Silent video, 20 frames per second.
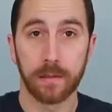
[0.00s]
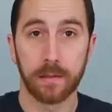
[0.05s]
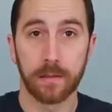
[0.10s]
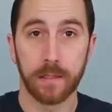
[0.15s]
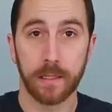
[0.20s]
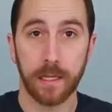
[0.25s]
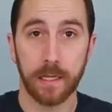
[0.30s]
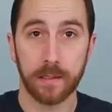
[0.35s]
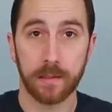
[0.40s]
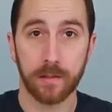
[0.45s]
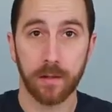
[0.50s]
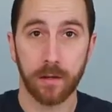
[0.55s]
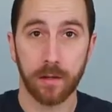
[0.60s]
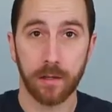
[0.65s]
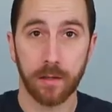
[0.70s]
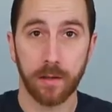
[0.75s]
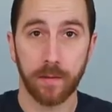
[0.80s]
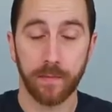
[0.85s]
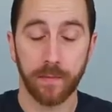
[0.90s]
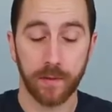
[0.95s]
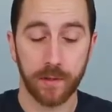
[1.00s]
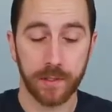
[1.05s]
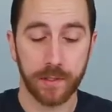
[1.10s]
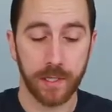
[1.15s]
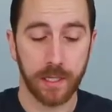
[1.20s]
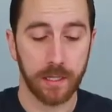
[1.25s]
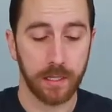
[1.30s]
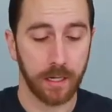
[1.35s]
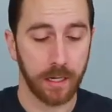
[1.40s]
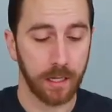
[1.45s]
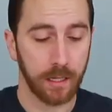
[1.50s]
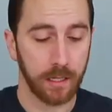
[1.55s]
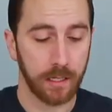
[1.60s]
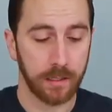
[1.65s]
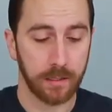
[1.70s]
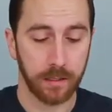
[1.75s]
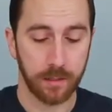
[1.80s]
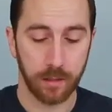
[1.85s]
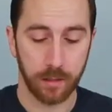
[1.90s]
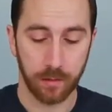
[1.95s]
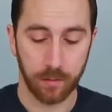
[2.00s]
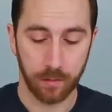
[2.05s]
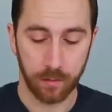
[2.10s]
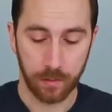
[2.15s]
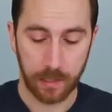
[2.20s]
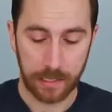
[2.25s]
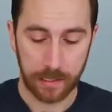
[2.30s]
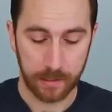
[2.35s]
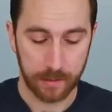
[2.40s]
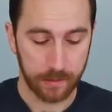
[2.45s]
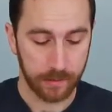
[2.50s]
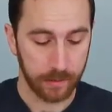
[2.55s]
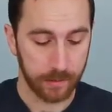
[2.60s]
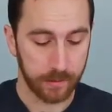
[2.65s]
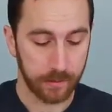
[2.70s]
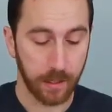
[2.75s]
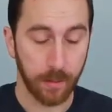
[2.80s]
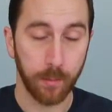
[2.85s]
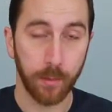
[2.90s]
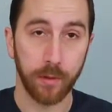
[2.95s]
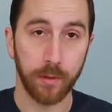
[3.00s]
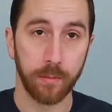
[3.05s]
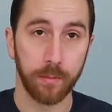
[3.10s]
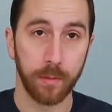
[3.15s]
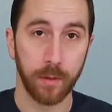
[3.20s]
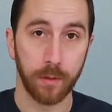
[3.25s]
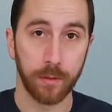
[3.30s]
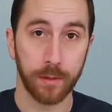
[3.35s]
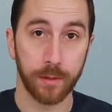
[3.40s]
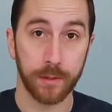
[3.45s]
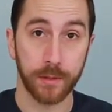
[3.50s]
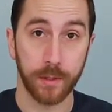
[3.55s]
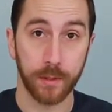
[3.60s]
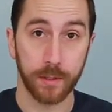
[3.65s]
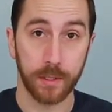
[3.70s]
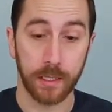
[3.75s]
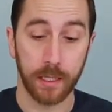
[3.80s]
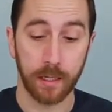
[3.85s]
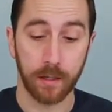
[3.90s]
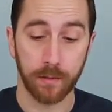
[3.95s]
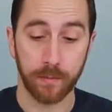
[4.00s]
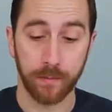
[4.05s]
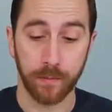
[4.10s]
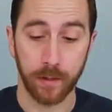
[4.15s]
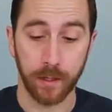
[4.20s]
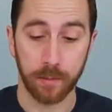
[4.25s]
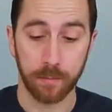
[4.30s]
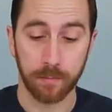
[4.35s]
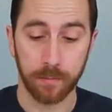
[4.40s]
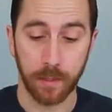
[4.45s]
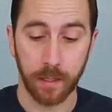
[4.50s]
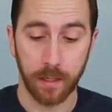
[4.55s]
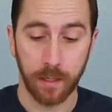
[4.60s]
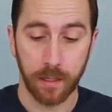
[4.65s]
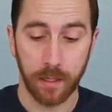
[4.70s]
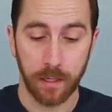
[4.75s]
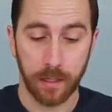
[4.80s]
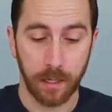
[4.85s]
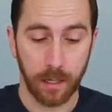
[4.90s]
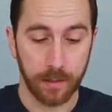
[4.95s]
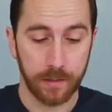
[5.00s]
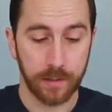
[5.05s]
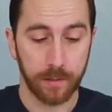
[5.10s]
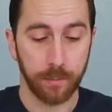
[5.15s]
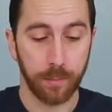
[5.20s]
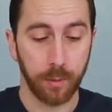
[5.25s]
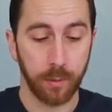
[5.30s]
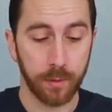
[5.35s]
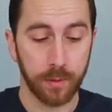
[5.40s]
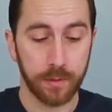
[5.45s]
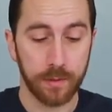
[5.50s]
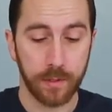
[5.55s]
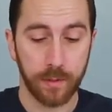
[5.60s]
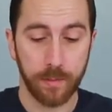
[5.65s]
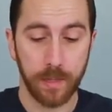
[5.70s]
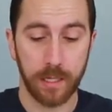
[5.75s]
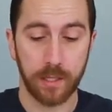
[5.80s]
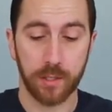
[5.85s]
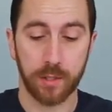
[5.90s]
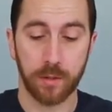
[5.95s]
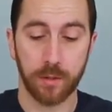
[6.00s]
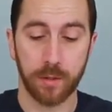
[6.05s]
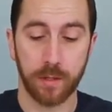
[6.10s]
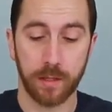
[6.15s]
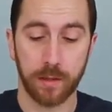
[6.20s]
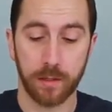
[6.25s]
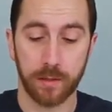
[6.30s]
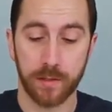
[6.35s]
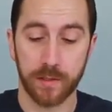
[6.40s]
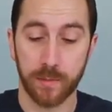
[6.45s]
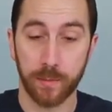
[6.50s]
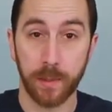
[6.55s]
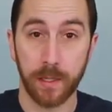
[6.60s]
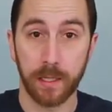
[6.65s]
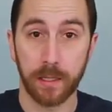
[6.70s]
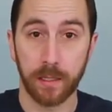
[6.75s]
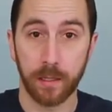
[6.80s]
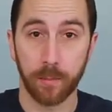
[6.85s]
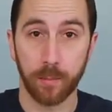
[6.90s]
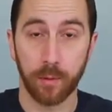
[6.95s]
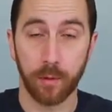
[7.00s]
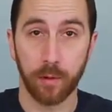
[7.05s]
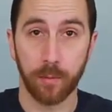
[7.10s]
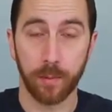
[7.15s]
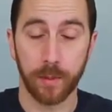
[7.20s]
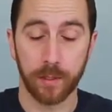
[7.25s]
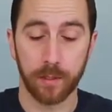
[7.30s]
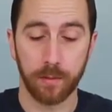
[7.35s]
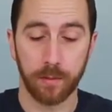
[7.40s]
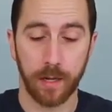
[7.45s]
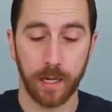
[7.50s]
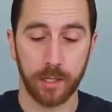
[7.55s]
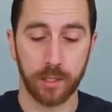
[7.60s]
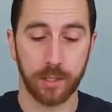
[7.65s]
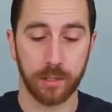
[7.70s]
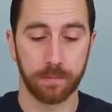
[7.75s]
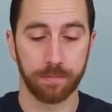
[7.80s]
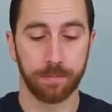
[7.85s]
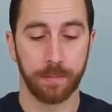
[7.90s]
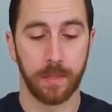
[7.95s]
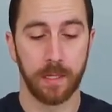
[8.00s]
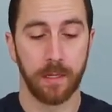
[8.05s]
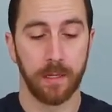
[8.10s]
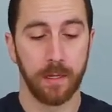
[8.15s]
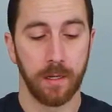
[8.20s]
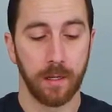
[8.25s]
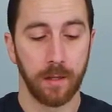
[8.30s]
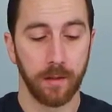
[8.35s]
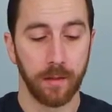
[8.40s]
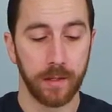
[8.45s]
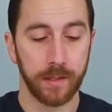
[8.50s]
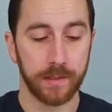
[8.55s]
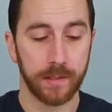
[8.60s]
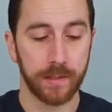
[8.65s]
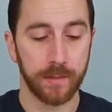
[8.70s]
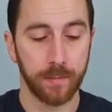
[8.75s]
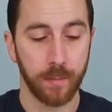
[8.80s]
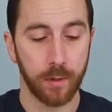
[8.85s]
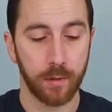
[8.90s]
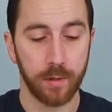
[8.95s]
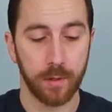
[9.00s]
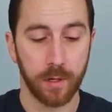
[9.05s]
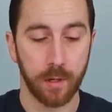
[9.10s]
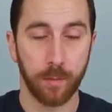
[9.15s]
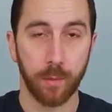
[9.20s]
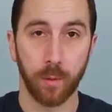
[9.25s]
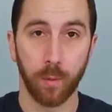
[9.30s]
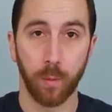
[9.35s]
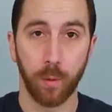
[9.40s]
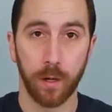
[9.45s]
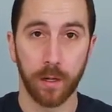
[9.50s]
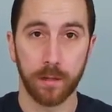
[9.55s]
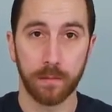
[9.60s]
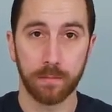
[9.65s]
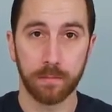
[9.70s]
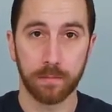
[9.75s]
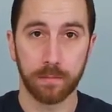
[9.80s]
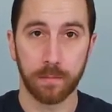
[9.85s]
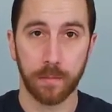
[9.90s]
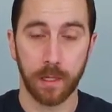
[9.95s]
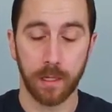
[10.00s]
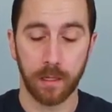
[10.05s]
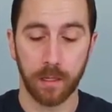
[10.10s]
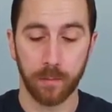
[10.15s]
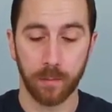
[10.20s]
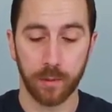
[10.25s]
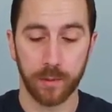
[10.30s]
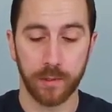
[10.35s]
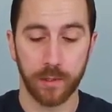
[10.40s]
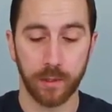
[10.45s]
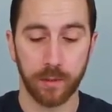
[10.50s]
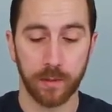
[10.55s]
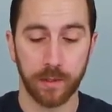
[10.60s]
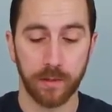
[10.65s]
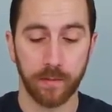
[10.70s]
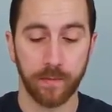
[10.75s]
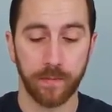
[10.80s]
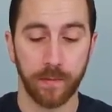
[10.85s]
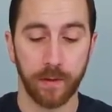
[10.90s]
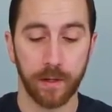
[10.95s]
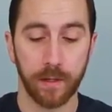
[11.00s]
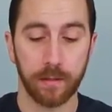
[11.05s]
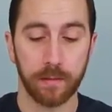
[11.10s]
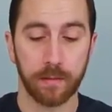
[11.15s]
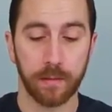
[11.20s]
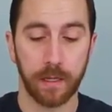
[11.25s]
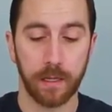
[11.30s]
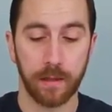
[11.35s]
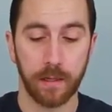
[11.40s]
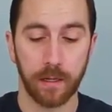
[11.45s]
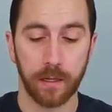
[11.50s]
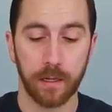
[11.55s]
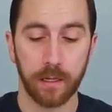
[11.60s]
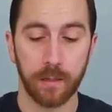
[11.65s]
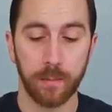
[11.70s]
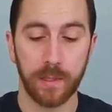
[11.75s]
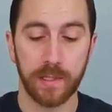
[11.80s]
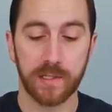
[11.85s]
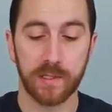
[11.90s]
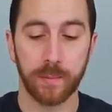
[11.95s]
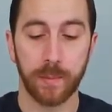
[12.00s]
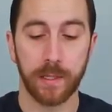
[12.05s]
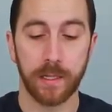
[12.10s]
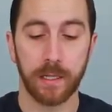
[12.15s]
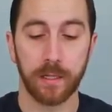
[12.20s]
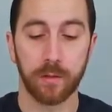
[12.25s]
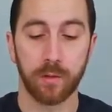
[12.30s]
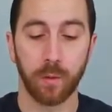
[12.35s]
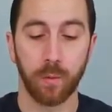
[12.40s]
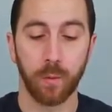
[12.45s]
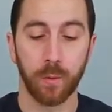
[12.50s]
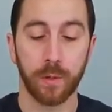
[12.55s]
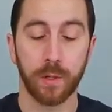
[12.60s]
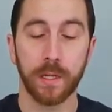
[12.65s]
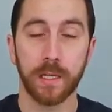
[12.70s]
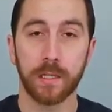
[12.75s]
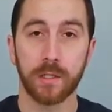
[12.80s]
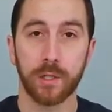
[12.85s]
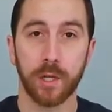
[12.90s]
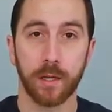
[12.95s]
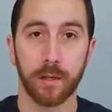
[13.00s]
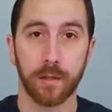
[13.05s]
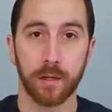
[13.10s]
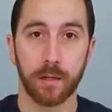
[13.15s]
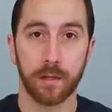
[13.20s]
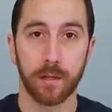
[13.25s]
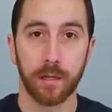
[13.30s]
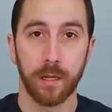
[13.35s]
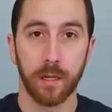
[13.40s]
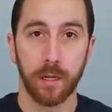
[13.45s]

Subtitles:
To get started, the first thing that I like to do is assemble the motors on the airframe. Now, it's important to make sure that they're spinning the appropriate direction. This is motor number 1 and number 2 at the front, and they're going to be spinning toward each other